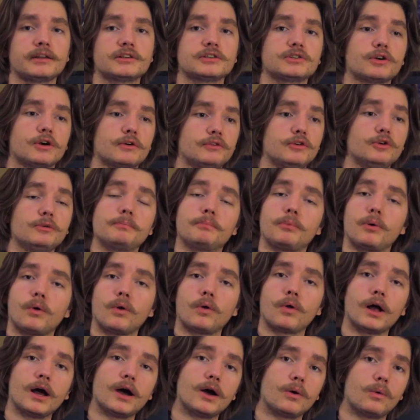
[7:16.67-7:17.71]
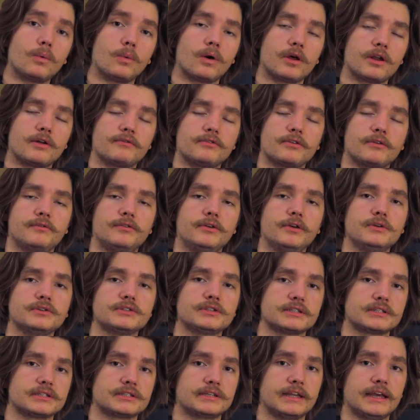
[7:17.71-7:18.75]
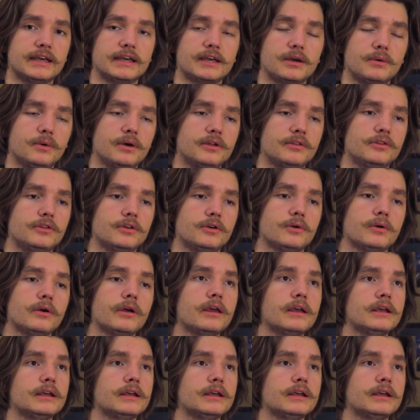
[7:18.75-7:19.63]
So if you pull out one of the fuses and take it with you,